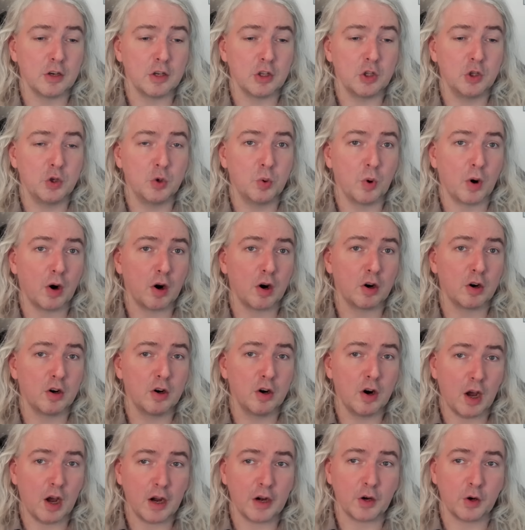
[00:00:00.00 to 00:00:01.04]
you are
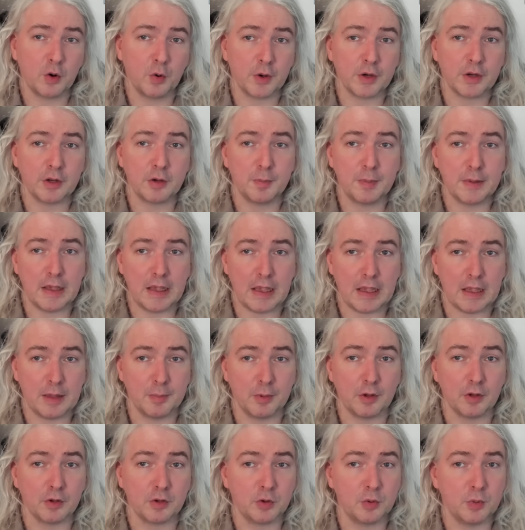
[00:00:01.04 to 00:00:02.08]
not going to be
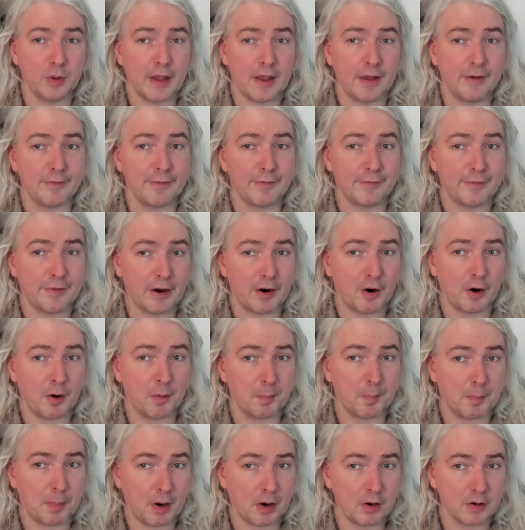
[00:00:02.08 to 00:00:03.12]
able to have
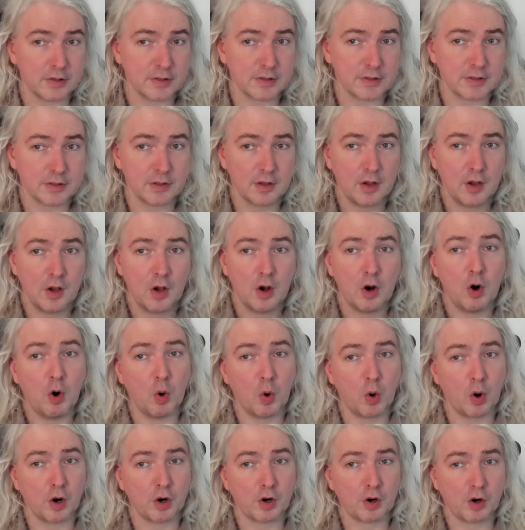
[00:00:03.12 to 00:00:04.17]
firearm parts
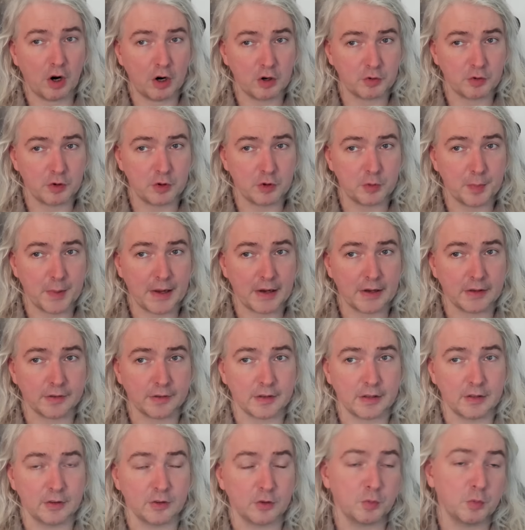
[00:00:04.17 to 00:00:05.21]
or cartridge
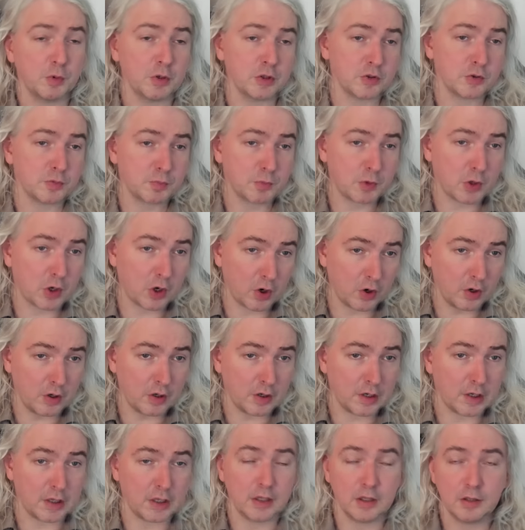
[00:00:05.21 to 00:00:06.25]
magazines, which
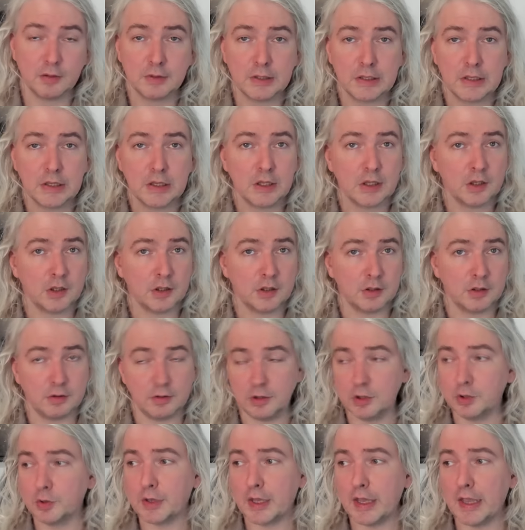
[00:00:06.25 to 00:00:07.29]
currently
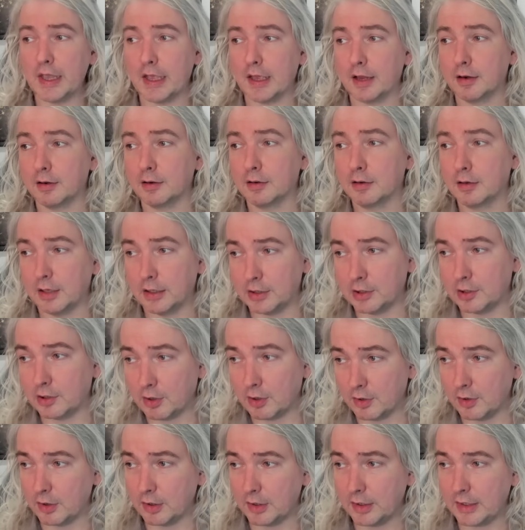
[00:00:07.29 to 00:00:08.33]
you can. Like
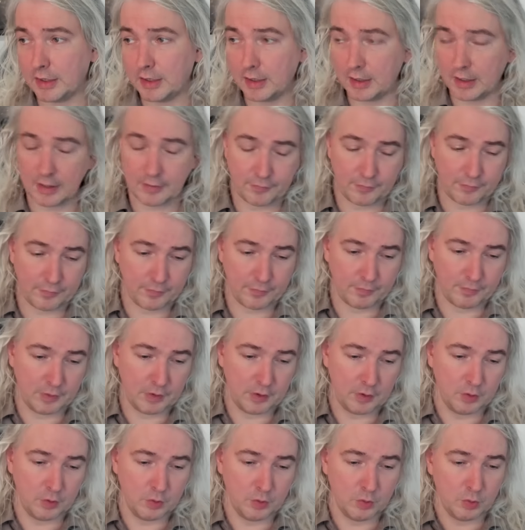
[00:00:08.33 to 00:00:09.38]
currently, if
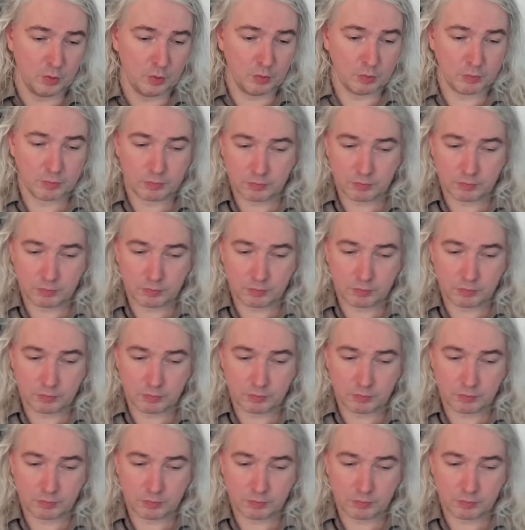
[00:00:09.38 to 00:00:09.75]
you